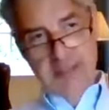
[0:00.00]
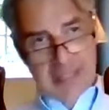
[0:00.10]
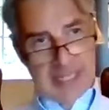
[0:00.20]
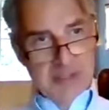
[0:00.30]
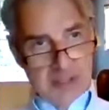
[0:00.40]
So
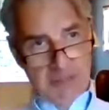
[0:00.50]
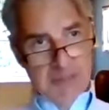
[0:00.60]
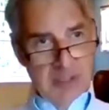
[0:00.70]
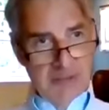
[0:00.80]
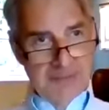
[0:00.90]
let's jump
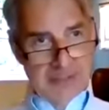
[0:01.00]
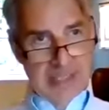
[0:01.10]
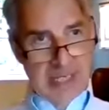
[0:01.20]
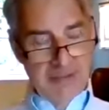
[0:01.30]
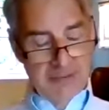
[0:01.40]
to the fit
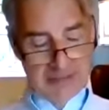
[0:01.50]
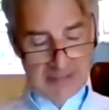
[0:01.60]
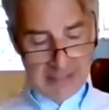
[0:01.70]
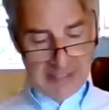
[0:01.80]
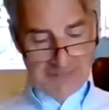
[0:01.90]
out,
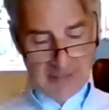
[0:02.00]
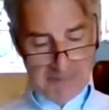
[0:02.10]
if I